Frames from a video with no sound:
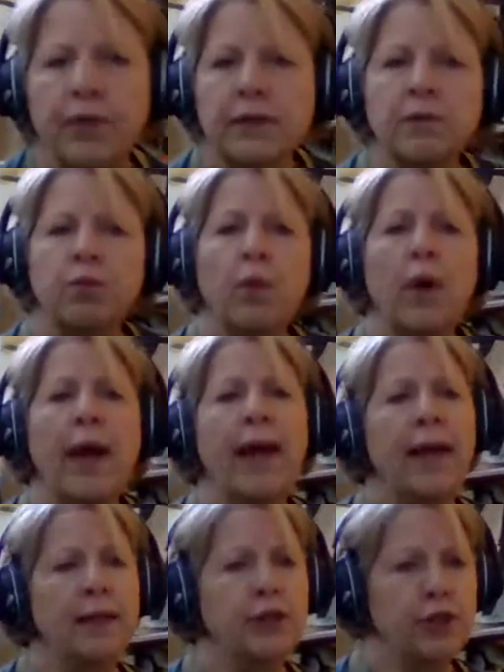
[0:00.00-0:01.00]
was
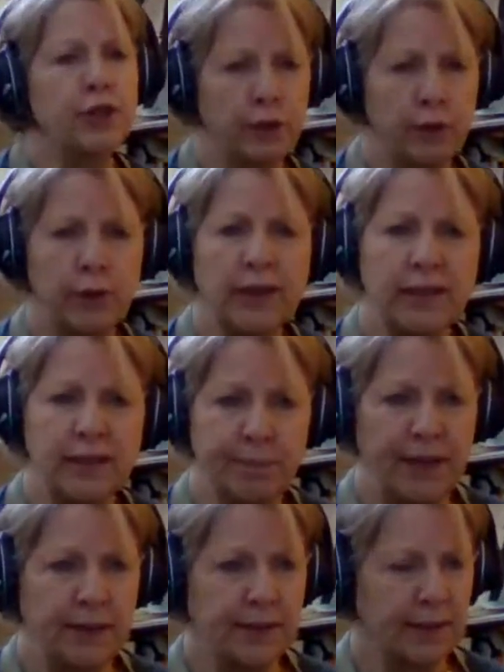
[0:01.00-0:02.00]
way too
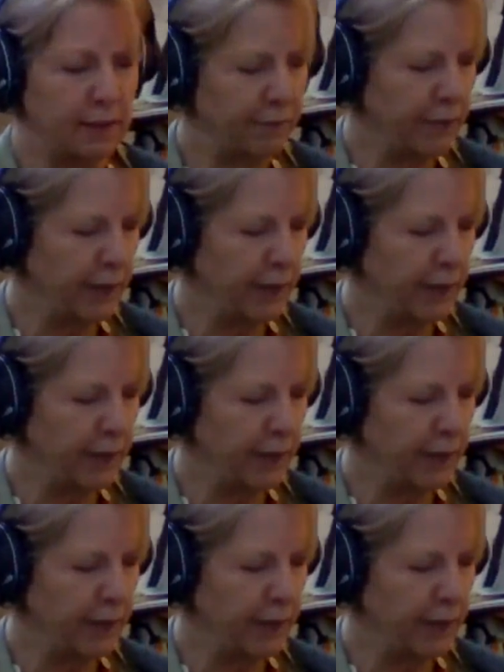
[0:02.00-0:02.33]
expensive.